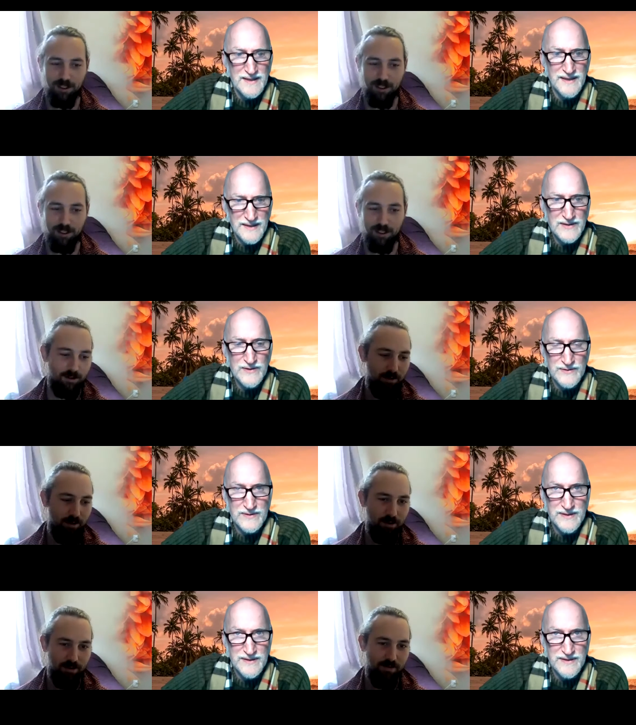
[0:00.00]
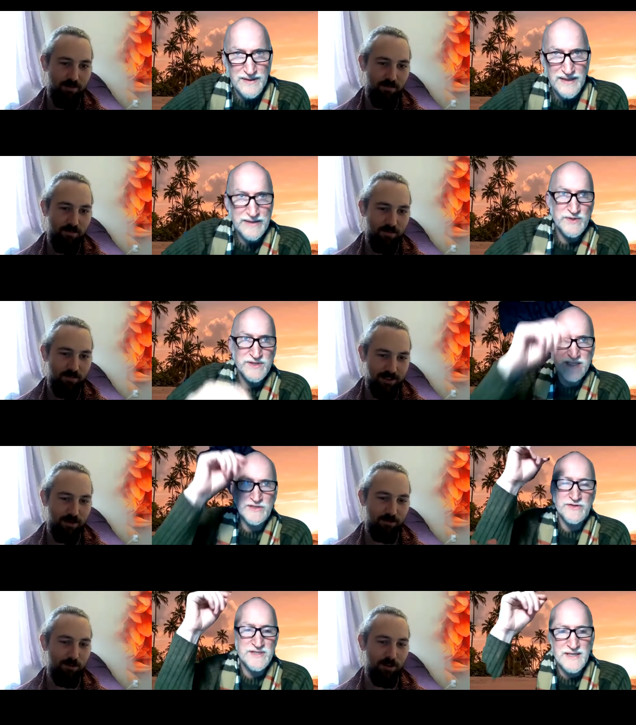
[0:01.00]
Speaker 1: i know like what's
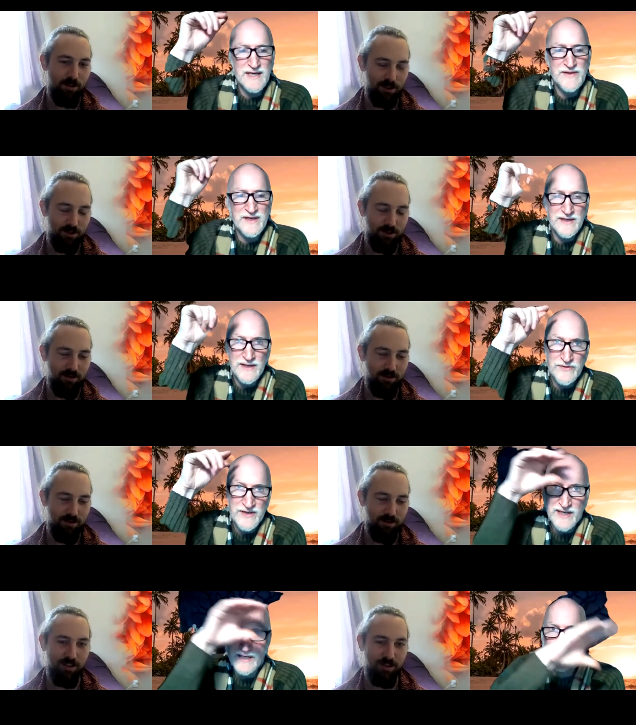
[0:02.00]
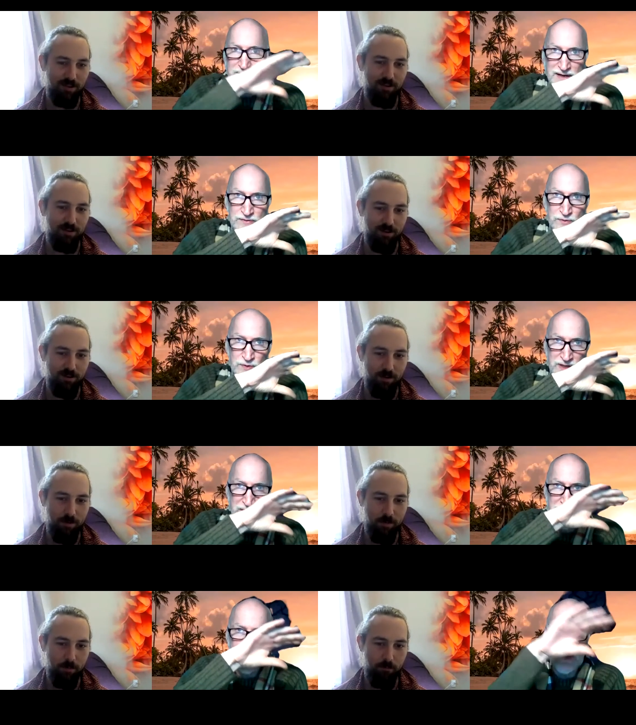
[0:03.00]
interesting i think in other games everyone
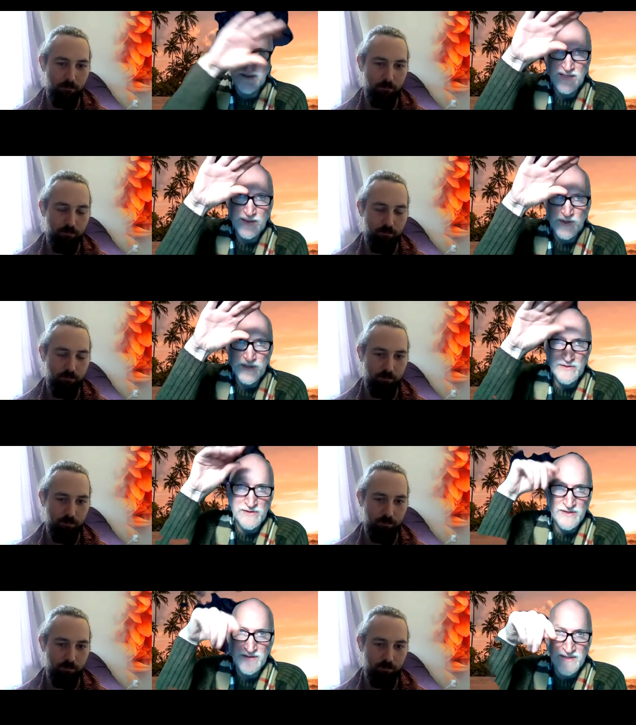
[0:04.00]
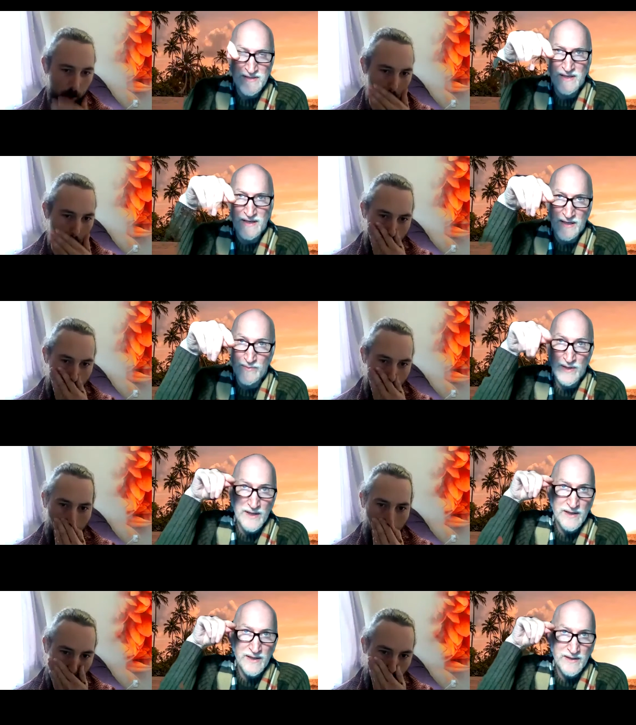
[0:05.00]
kind of gets the same research in this game
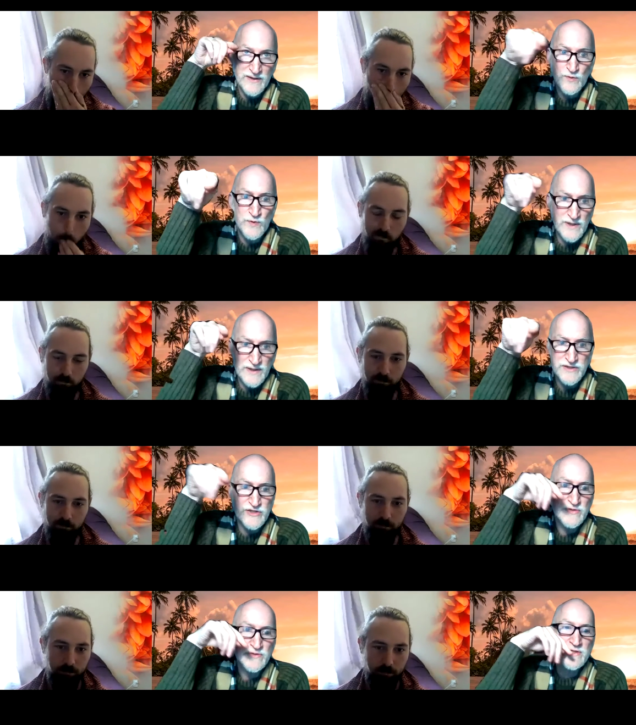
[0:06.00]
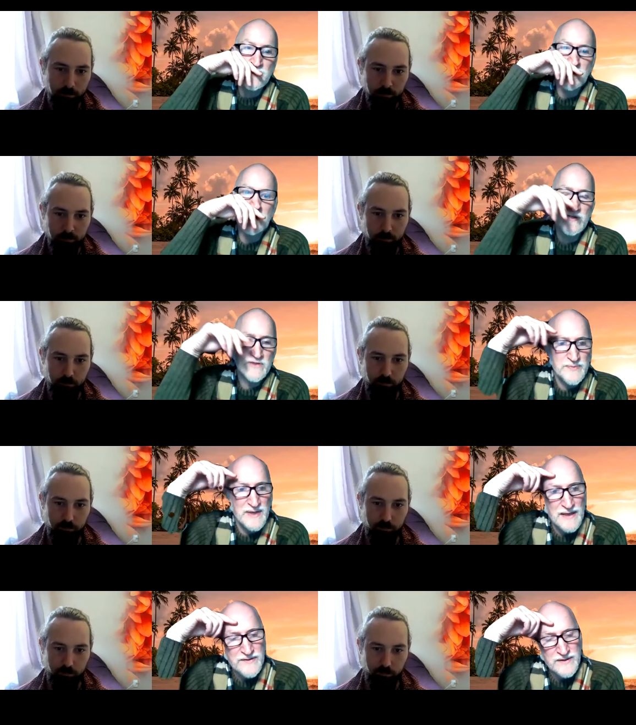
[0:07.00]
you really choose your research
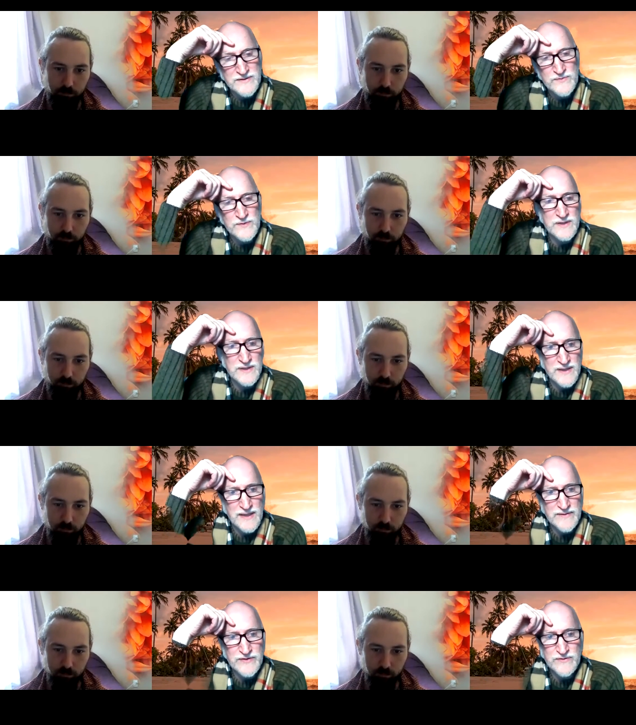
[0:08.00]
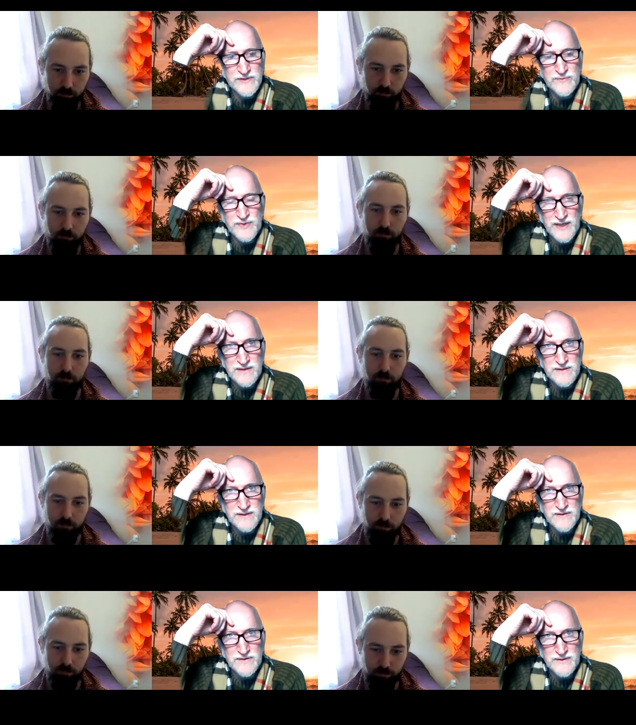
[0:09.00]
path and it's really going to have a huge impact
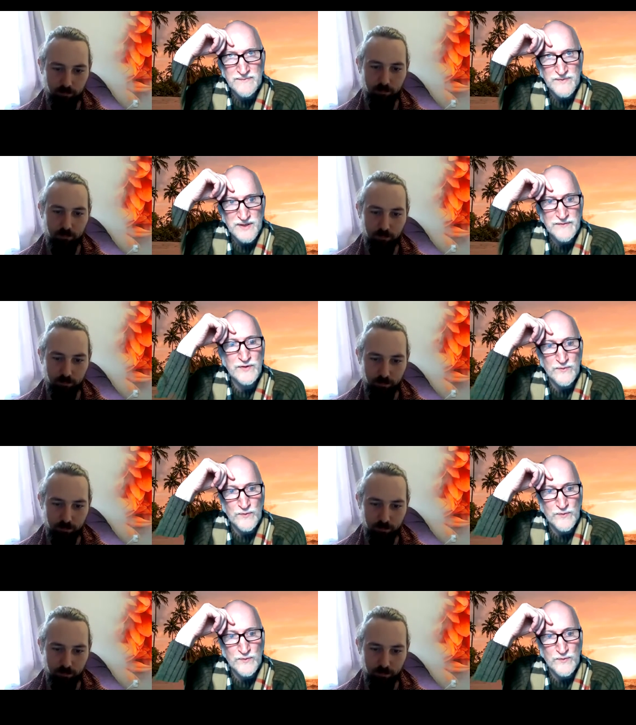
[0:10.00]
on you if you're